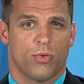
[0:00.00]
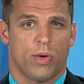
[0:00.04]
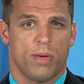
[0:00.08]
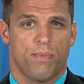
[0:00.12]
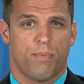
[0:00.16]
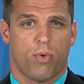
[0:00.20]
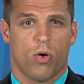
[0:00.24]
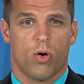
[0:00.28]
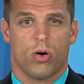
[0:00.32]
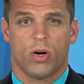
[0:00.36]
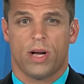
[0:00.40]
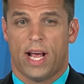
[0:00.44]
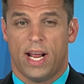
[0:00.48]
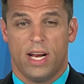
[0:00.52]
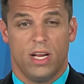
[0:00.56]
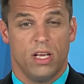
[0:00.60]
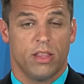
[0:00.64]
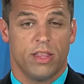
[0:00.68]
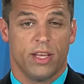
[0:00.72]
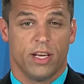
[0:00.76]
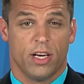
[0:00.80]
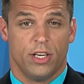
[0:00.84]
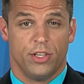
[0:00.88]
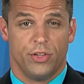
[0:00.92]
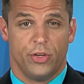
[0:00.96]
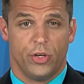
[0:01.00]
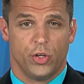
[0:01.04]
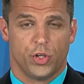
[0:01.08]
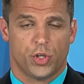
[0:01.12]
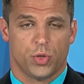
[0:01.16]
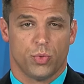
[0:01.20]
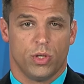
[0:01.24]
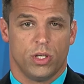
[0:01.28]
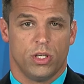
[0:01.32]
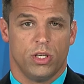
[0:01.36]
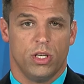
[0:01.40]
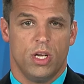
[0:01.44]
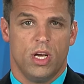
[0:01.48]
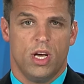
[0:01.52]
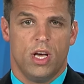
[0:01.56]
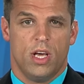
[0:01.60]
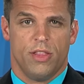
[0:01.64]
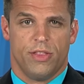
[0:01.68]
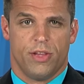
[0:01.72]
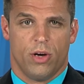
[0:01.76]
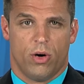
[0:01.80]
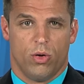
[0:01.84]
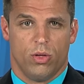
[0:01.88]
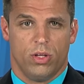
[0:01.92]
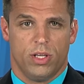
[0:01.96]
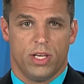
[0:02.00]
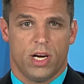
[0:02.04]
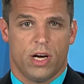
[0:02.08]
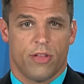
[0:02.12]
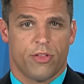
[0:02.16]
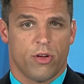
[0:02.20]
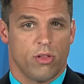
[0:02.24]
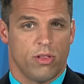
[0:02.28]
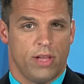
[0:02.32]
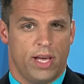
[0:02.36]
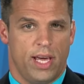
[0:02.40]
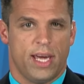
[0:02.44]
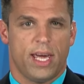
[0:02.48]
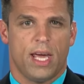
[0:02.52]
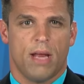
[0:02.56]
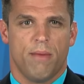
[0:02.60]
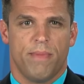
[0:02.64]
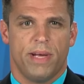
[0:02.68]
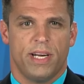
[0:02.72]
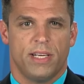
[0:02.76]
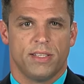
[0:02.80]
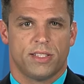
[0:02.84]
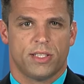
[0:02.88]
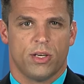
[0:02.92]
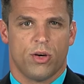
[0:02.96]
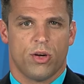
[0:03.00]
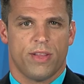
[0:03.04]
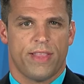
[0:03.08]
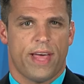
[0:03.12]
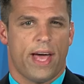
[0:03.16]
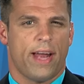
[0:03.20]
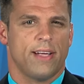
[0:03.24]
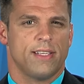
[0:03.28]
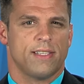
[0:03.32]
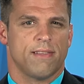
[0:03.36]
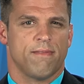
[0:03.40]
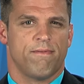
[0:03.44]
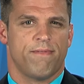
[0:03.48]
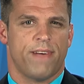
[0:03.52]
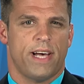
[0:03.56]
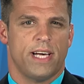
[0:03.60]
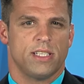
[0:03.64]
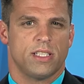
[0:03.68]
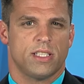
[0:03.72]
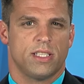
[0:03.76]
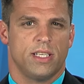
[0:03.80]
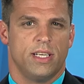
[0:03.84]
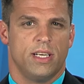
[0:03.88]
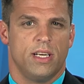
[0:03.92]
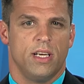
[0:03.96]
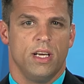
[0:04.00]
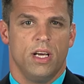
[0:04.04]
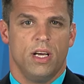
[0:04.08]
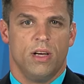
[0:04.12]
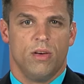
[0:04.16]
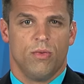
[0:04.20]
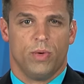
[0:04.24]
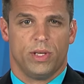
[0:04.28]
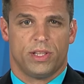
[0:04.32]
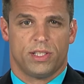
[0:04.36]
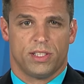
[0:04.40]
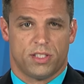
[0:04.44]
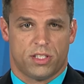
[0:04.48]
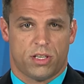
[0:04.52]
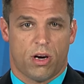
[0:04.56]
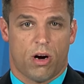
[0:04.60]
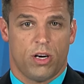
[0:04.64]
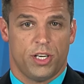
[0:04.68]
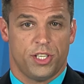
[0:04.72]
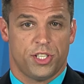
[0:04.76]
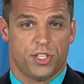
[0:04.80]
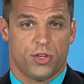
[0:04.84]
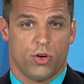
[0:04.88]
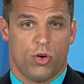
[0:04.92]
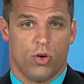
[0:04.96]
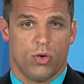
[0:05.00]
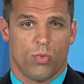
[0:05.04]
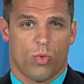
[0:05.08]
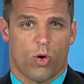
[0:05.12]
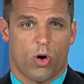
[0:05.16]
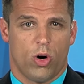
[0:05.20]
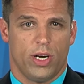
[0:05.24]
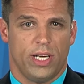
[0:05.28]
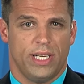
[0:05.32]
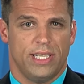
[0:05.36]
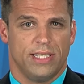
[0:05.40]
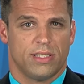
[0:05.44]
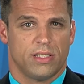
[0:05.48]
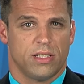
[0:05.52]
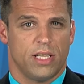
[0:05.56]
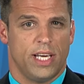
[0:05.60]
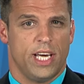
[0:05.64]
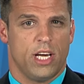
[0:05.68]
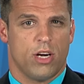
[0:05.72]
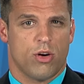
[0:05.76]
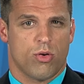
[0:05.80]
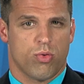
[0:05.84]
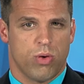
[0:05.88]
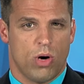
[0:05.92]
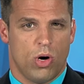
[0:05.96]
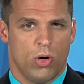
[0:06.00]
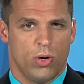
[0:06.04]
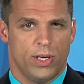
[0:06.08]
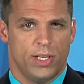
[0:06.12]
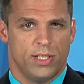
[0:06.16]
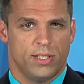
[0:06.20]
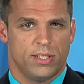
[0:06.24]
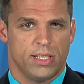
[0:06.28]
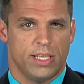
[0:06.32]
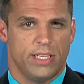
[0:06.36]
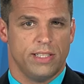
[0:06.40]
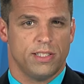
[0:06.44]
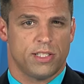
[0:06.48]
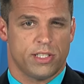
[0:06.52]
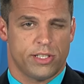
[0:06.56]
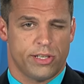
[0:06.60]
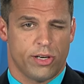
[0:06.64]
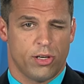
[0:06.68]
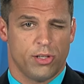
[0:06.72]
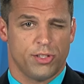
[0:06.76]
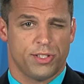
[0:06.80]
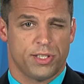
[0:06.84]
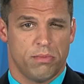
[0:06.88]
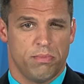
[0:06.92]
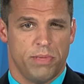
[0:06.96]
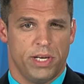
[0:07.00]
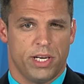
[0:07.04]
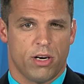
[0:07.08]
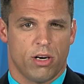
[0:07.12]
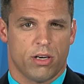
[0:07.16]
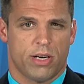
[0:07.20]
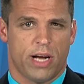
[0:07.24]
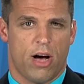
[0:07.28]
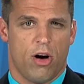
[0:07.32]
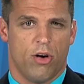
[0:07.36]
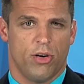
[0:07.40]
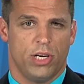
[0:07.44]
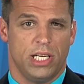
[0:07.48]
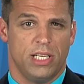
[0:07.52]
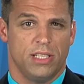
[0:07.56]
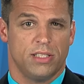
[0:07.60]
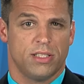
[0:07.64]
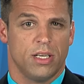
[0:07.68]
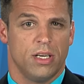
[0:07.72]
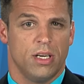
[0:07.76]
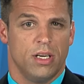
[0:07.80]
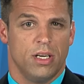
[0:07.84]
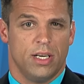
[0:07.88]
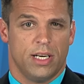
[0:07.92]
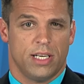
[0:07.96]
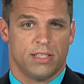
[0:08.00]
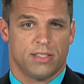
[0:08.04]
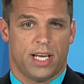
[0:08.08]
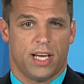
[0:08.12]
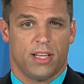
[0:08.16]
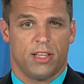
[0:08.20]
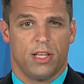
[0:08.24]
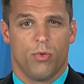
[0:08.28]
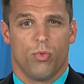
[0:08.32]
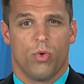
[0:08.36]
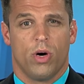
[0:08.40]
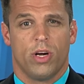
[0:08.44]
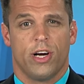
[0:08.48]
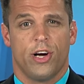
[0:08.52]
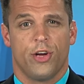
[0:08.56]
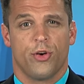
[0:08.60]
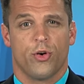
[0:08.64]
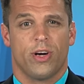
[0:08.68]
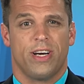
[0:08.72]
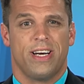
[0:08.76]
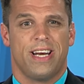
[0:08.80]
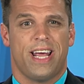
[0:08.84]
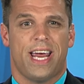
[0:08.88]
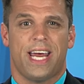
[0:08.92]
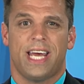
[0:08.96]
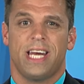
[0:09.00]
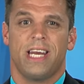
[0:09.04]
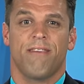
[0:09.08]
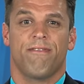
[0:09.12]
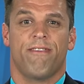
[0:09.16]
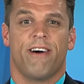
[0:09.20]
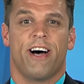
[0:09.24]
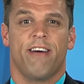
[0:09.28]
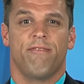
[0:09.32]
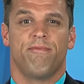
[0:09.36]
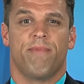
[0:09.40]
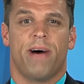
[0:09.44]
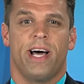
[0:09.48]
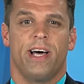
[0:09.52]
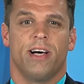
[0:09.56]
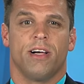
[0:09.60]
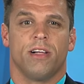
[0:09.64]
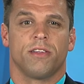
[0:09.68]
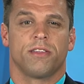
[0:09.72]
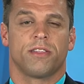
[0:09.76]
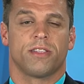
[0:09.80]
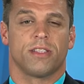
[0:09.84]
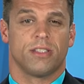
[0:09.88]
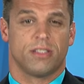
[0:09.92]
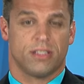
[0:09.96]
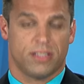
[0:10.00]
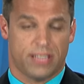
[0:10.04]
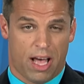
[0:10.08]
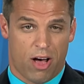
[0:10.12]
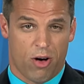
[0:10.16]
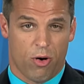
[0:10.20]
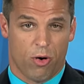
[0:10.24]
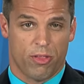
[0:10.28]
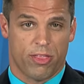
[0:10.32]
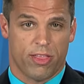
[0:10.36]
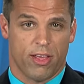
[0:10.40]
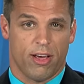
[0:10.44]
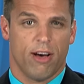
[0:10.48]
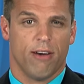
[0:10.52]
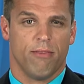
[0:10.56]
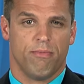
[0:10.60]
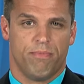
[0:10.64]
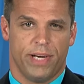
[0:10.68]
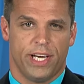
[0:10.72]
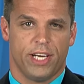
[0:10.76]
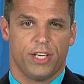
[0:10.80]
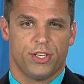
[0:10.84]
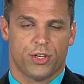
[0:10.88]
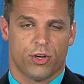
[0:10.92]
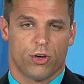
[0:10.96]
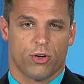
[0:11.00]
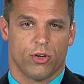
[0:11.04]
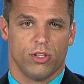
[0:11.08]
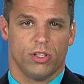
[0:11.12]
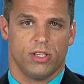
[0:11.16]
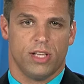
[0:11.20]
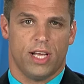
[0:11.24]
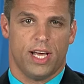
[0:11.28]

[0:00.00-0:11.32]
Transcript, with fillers: report anything unusual. The only other lake in Minnesota that is infested with the starry stonewort is Lake Koronis in Stearns and Meeker counties, exactly 185 miles south of Big Turtle